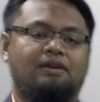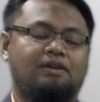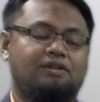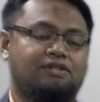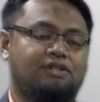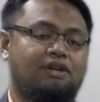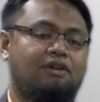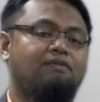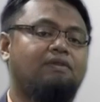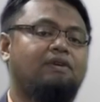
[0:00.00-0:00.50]

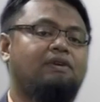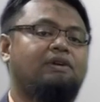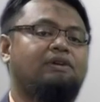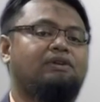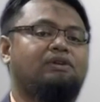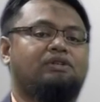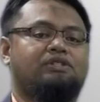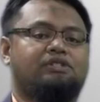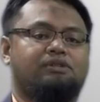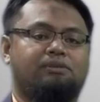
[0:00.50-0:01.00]
Several
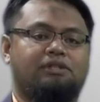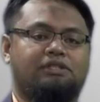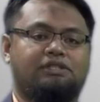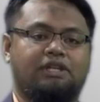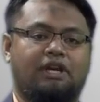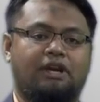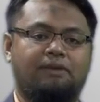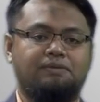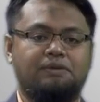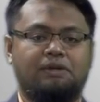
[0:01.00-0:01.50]
notable
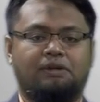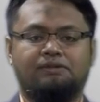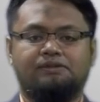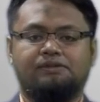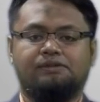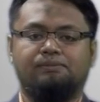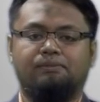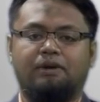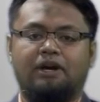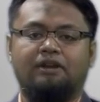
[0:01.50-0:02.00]
types of
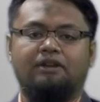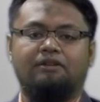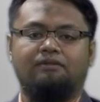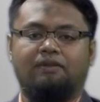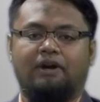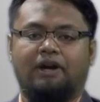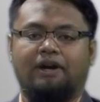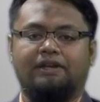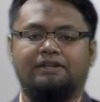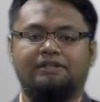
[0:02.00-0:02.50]
smart
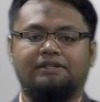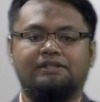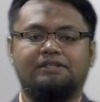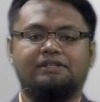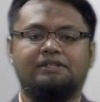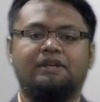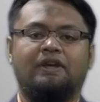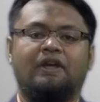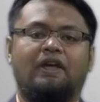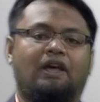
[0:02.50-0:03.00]

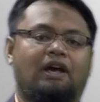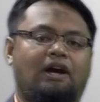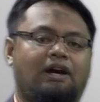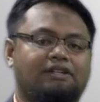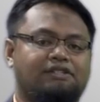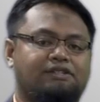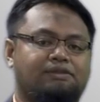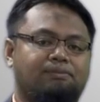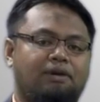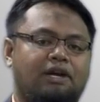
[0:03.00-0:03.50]
devices are
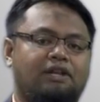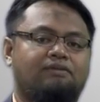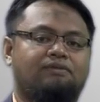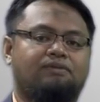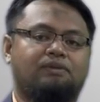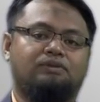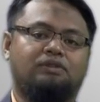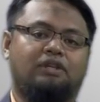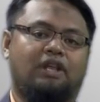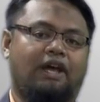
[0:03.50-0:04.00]

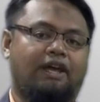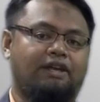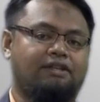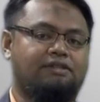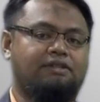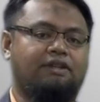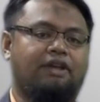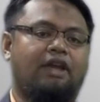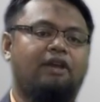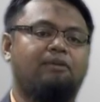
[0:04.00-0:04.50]
smartphones like
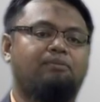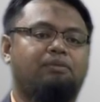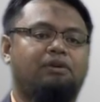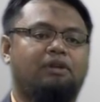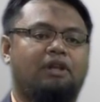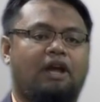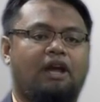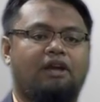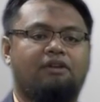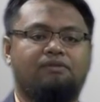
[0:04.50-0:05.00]
the
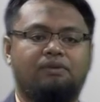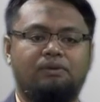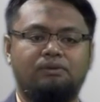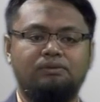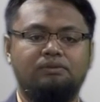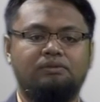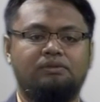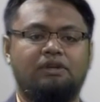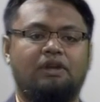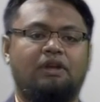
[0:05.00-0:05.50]
Apple
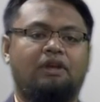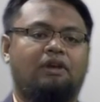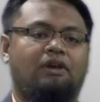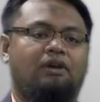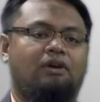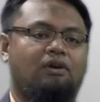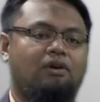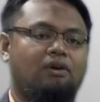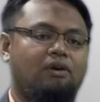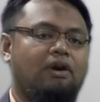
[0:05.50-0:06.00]
iPhone
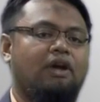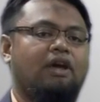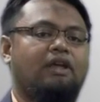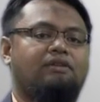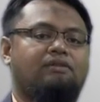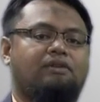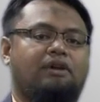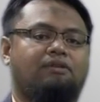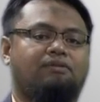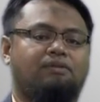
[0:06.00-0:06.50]
or
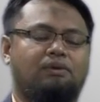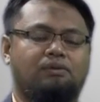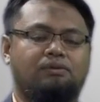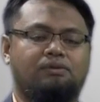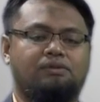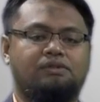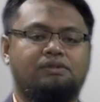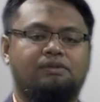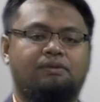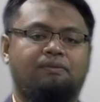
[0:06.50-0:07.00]
Android
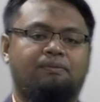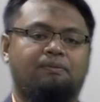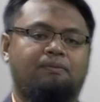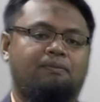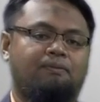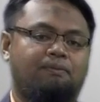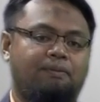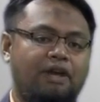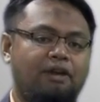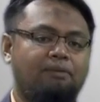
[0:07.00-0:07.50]
phones,
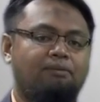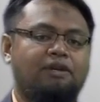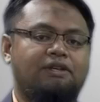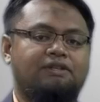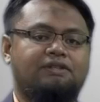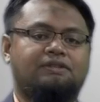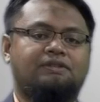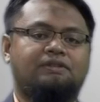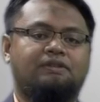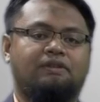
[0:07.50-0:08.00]

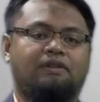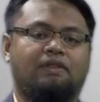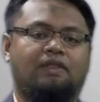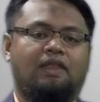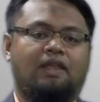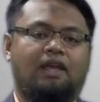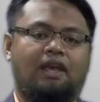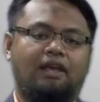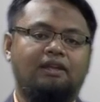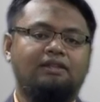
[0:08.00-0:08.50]
tablets
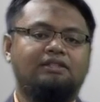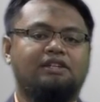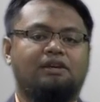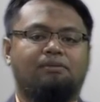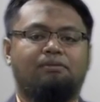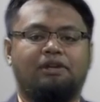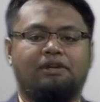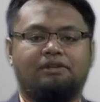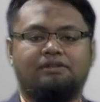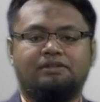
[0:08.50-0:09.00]
and
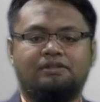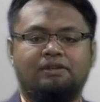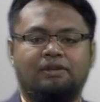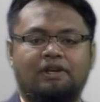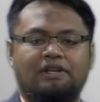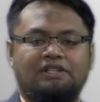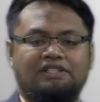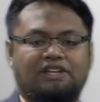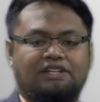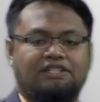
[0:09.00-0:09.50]
tablets
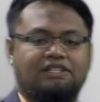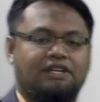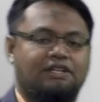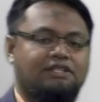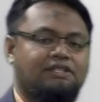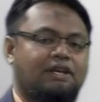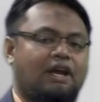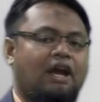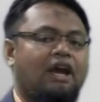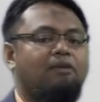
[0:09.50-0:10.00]
such
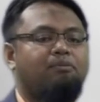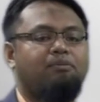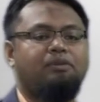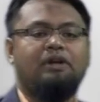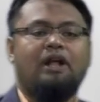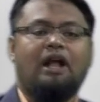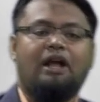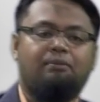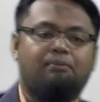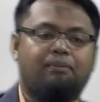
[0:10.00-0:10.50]
as Apple
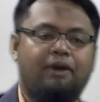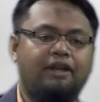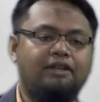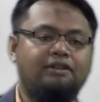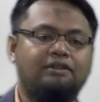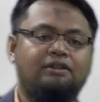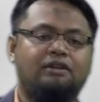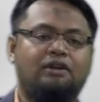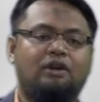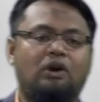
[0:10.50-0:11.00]
iPad
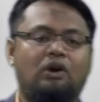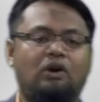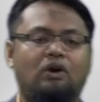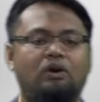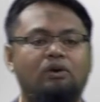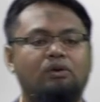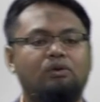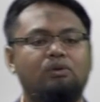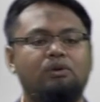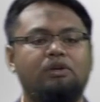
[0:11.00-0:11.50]

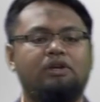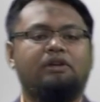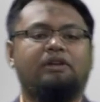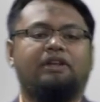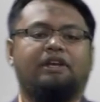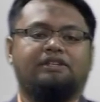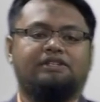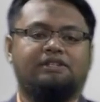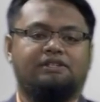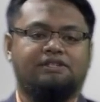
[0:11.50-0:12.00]
or Google
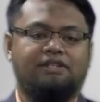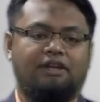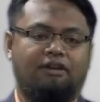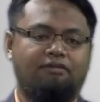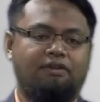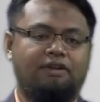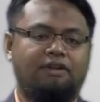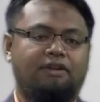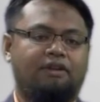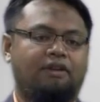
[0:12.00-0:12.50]
Nexus
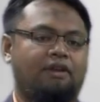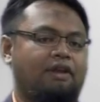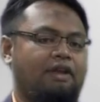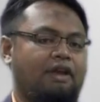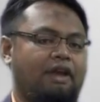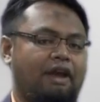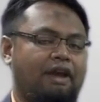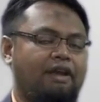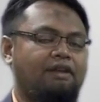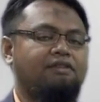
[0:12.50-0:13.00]
7,
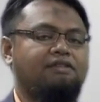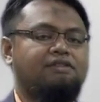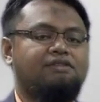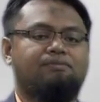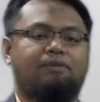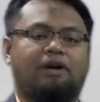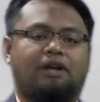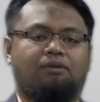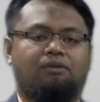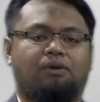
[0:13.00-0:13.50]
and
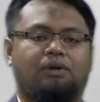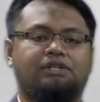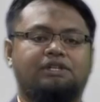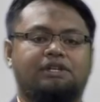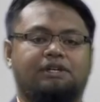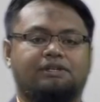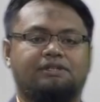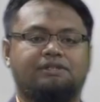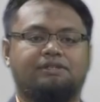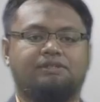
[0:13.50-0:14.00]

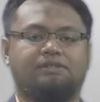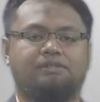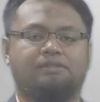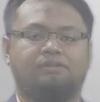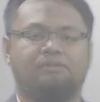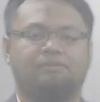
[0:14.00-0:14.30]
smartwatches.